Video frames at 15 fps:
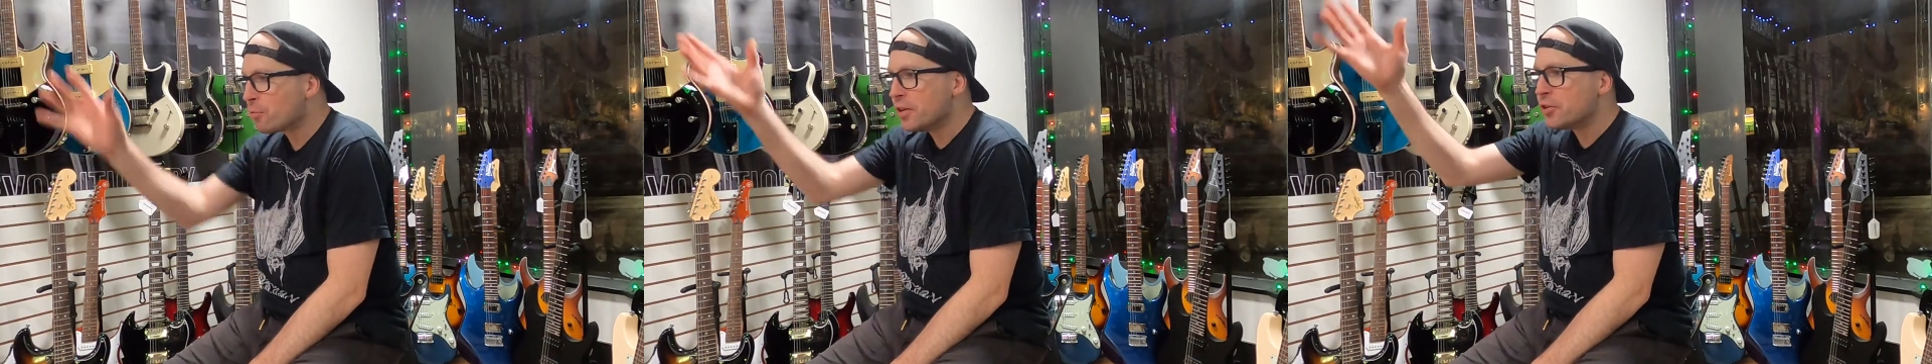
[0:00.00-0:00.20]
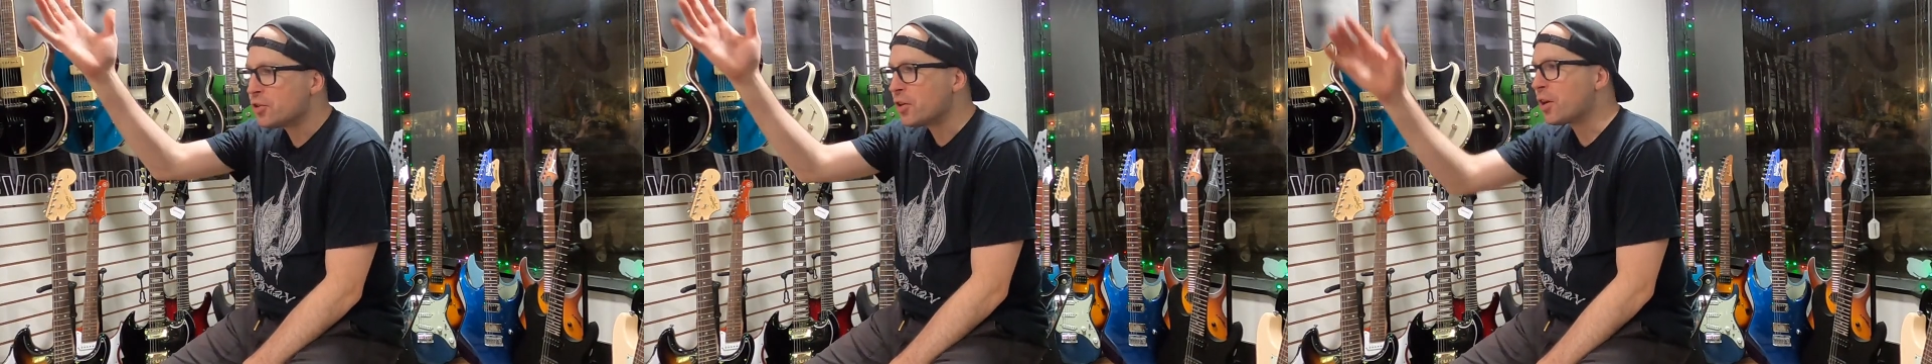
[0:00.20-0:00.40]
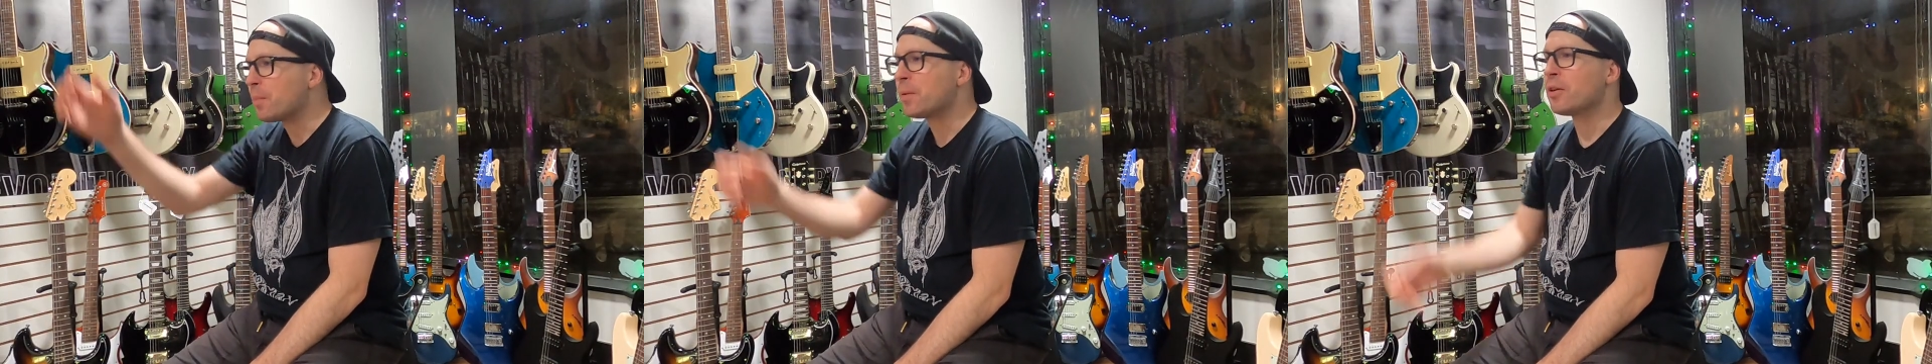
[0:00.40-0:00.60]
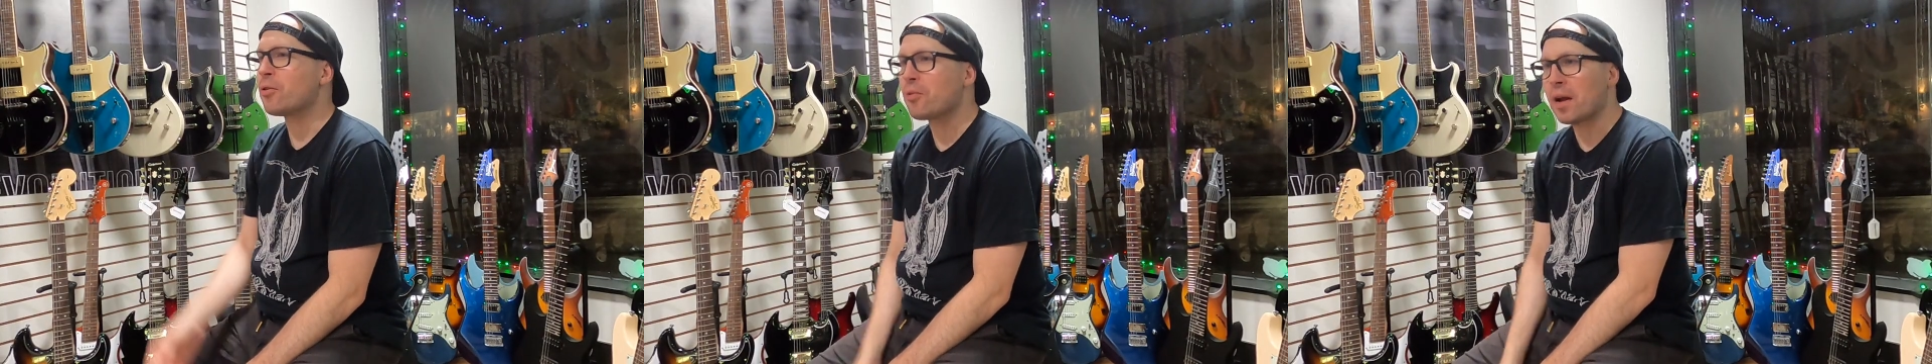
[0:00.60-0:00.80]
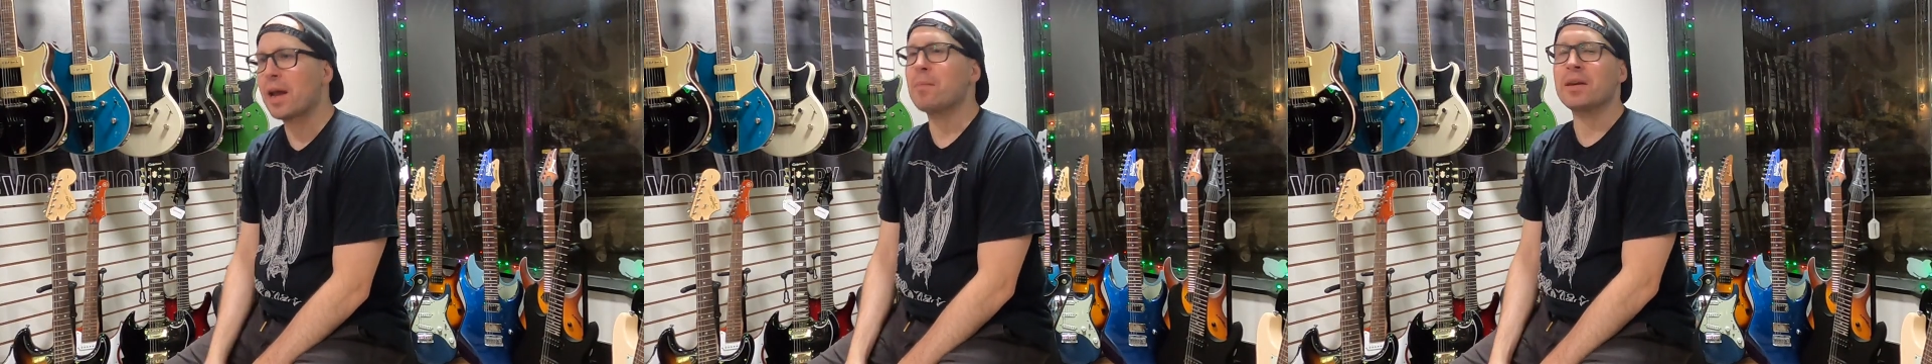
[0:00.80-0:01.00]
reaching up and
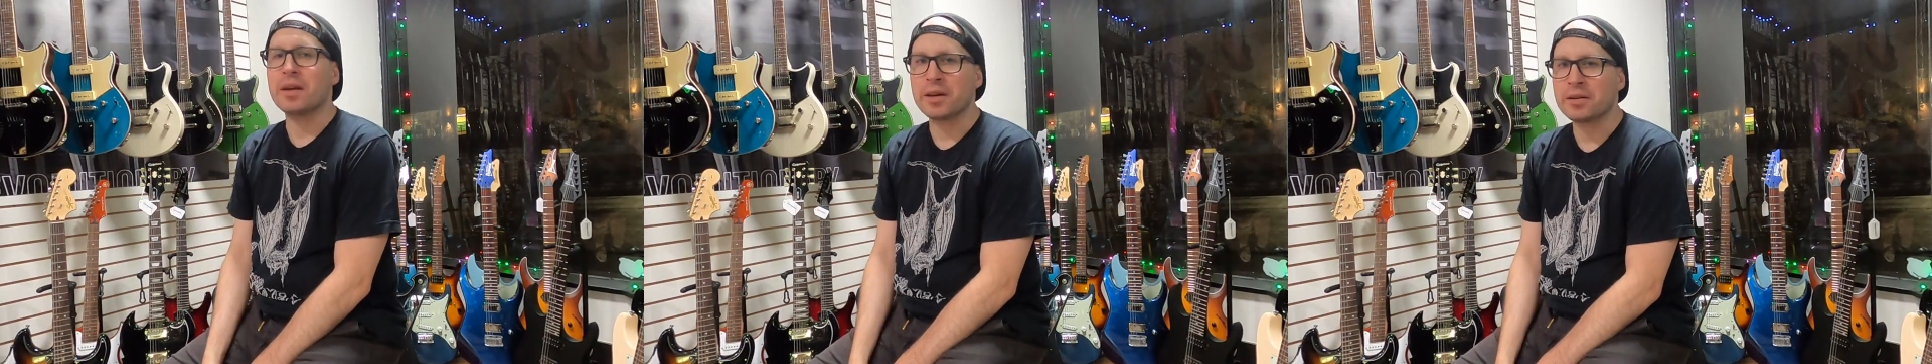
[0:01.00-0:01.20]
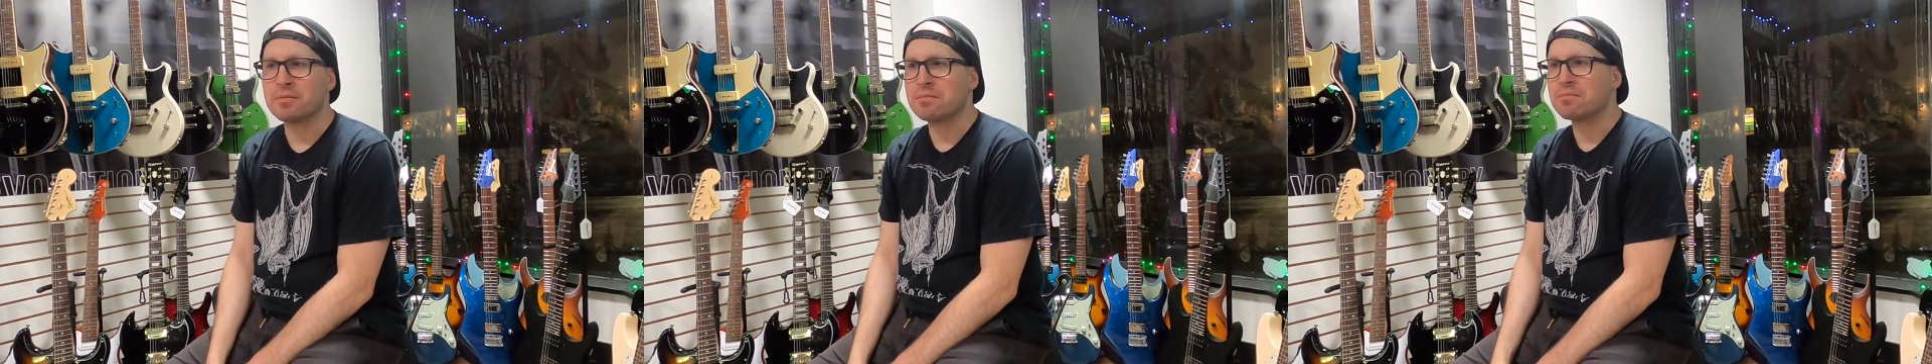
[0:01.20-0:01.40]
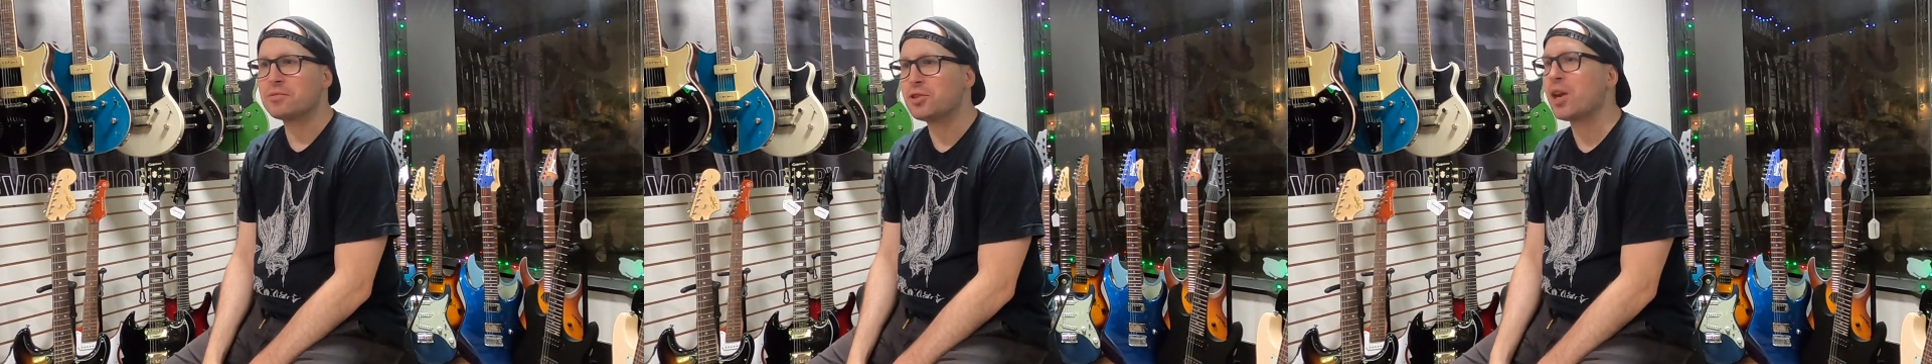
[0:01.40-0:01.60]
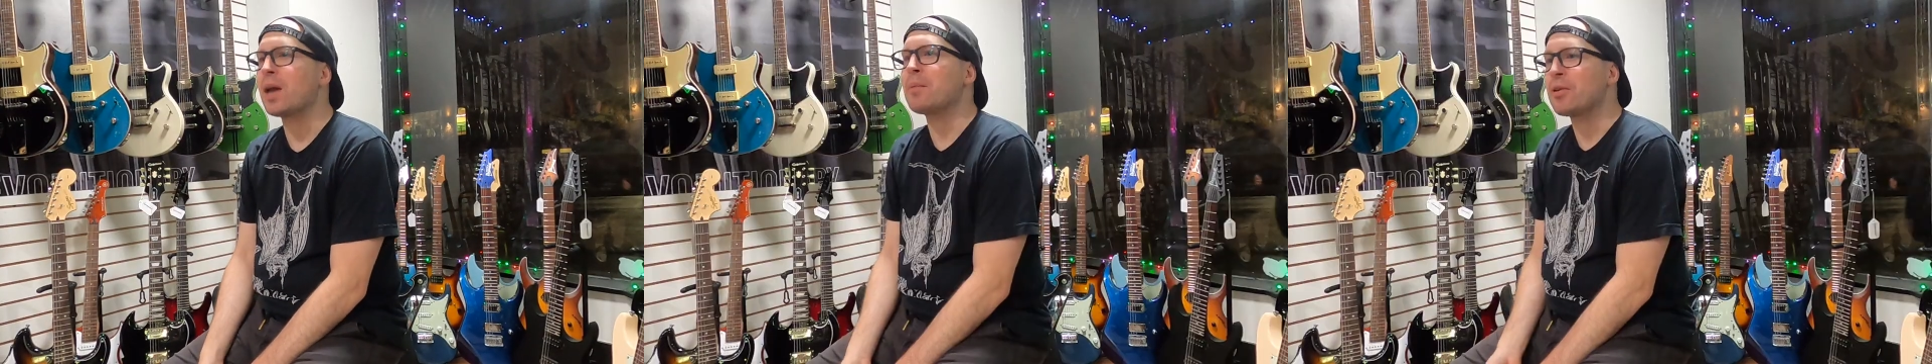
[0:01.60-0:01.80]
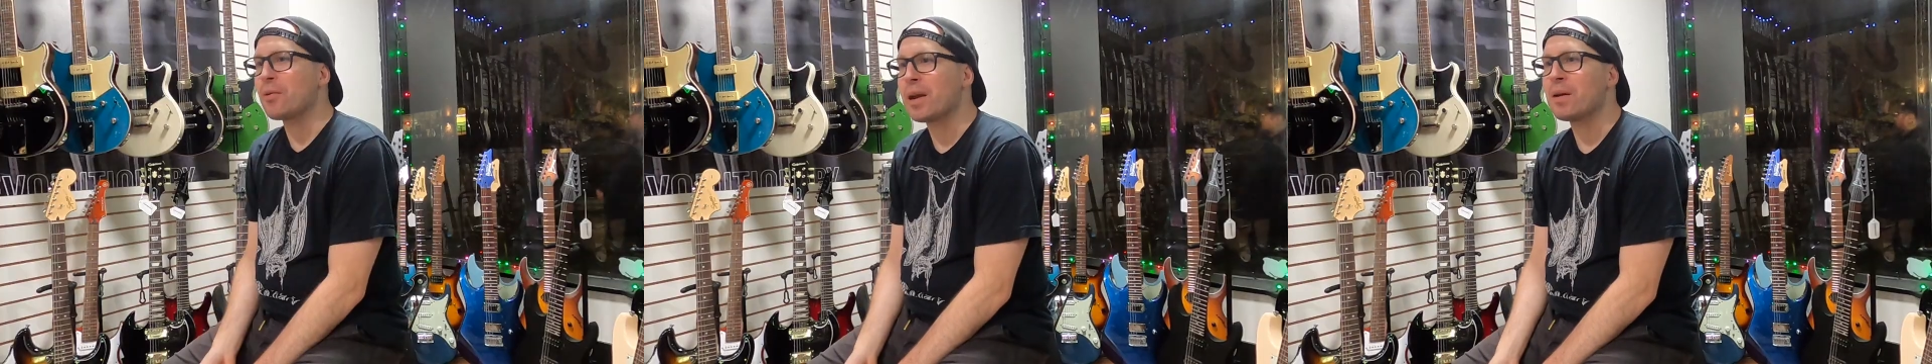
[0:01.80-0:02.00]
grabbing it and
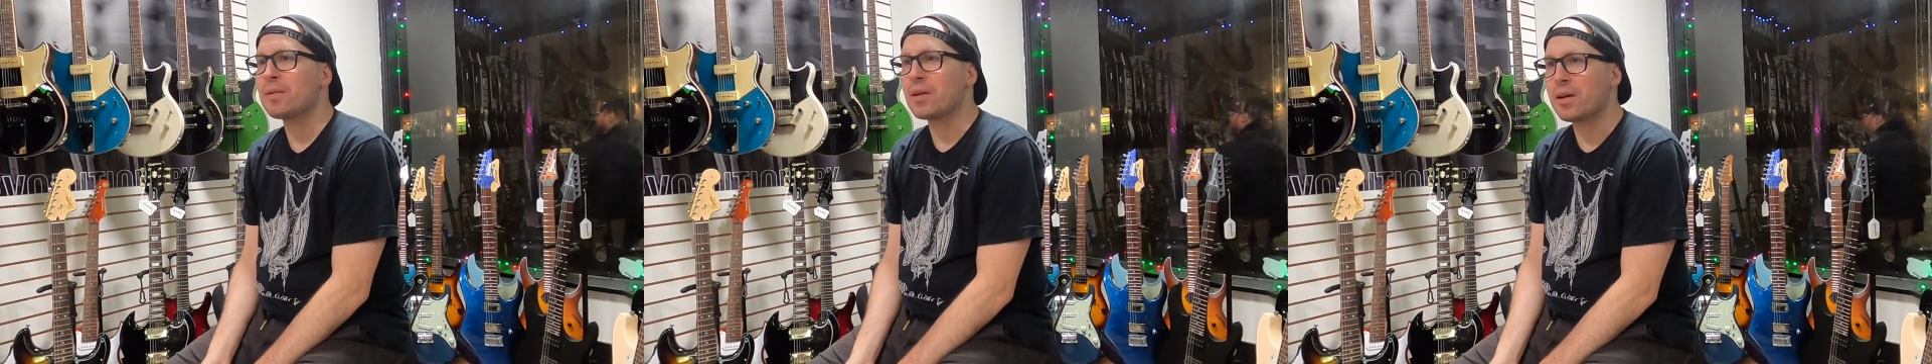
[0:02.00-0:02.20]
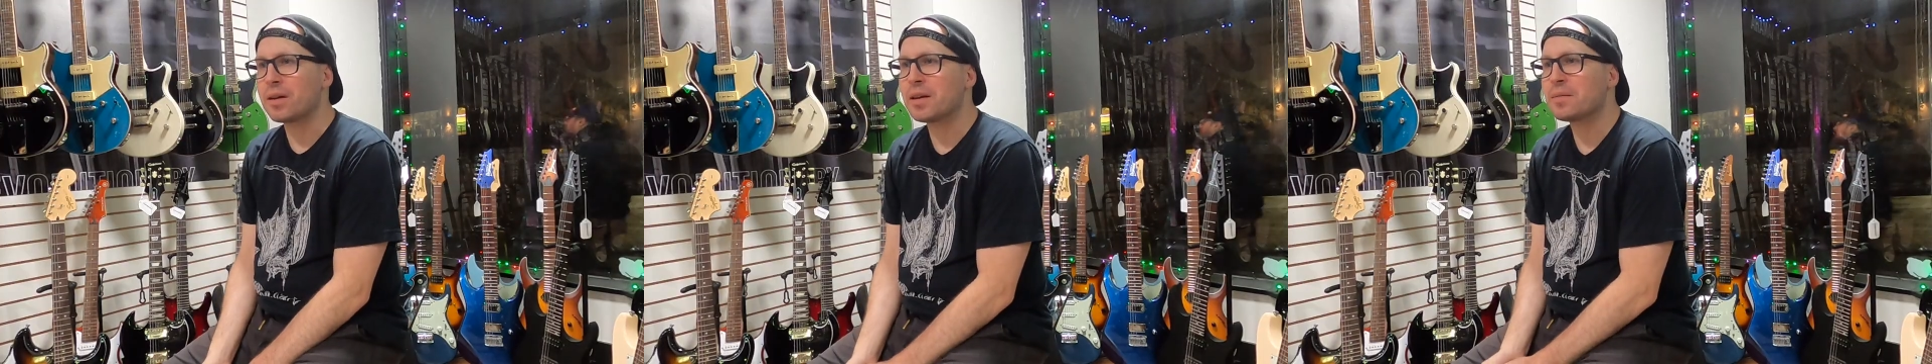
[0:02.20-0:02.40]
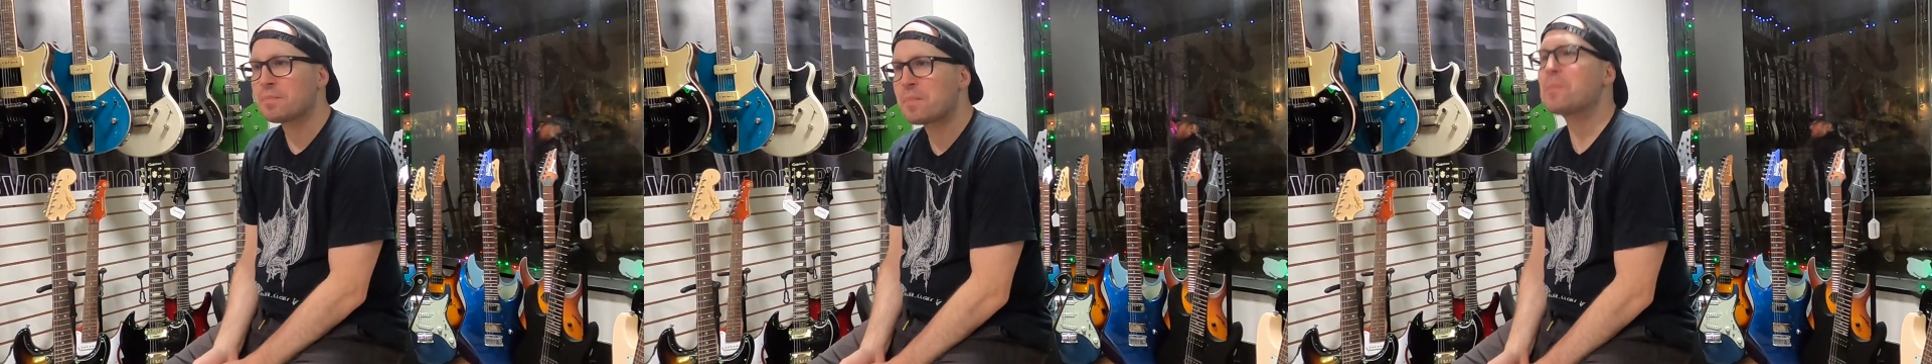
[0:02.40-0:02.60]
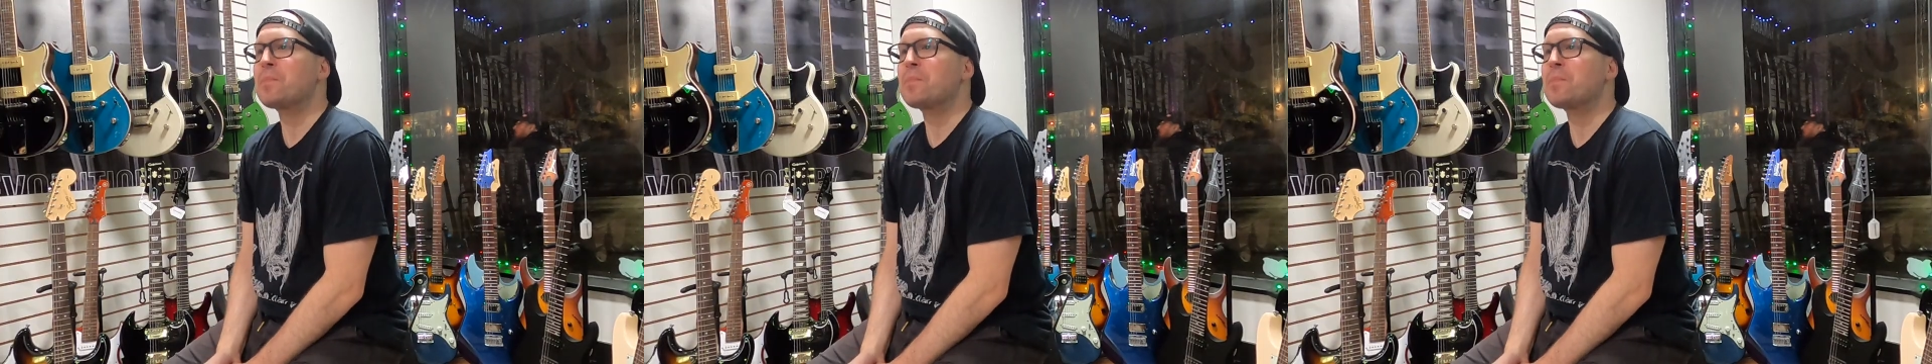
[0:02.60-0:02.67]
jamming around on it.